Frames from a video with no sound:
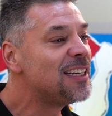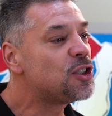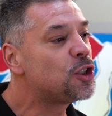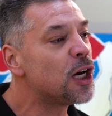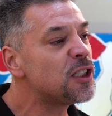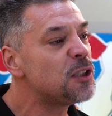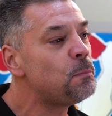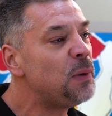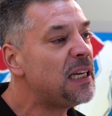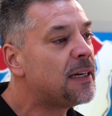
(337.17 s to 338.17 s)
Just
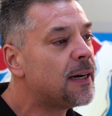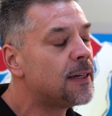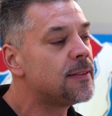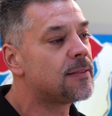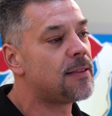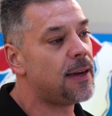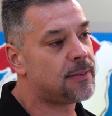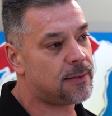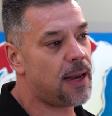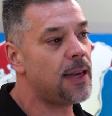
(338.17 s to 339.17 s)
because they
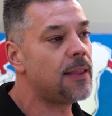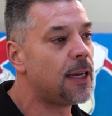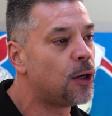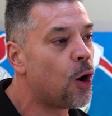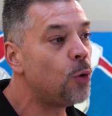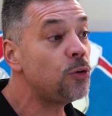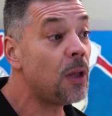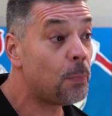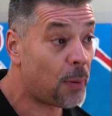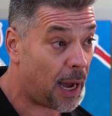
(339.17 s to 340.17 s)
say they coat the
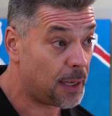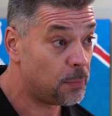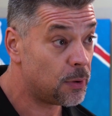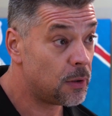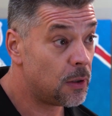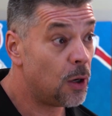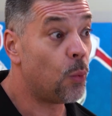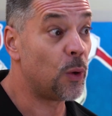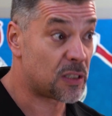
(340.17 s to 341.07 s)
pipe with